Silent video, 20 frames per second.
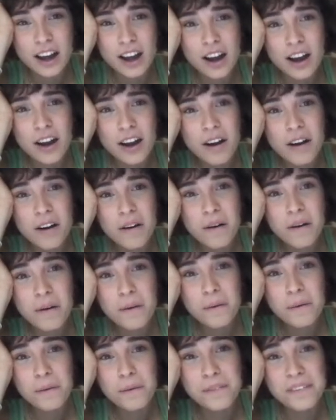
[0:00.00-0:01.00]

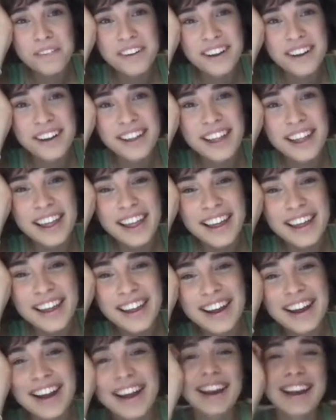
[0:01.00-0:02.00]
Oh.
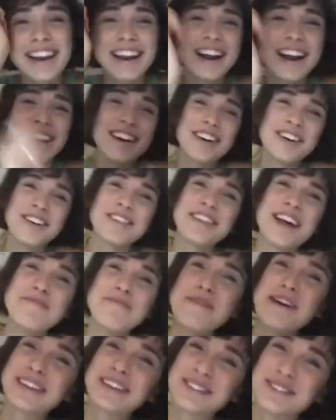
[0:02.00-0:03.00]
Oh, that
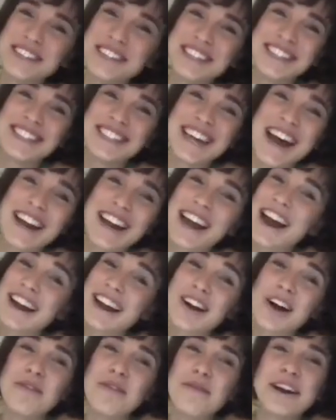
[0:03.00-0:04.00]
makes me sad. I
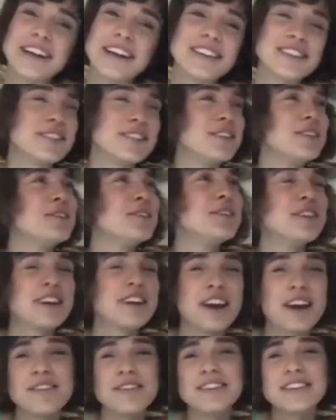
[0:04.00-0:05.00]
can't wait to
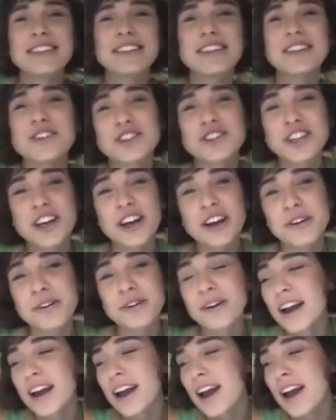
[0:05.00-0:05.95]
go and see a show.